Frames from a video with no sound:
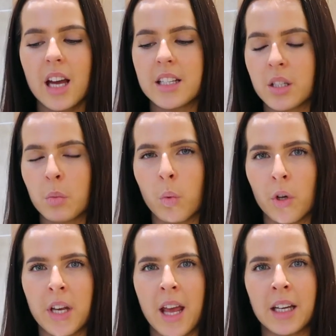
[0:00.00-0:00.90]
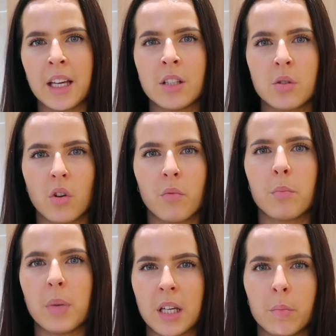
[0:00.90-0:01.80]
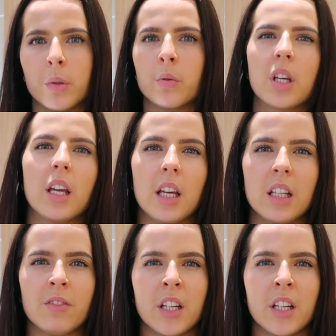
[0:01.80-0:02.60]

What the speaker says: I didn't want any sort of big bulky